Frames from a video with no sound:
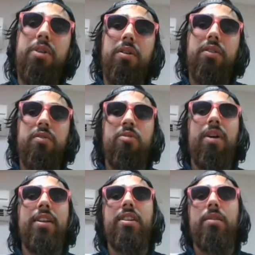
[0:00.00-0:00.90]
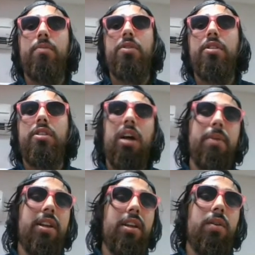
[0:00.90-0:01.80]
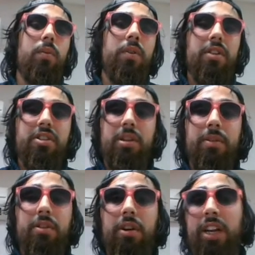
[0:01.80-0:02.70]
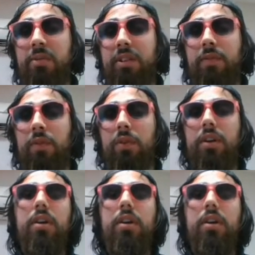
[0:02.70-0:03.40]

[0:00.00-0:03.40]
meals reminds them to stop eating when their stomachs are 80% full.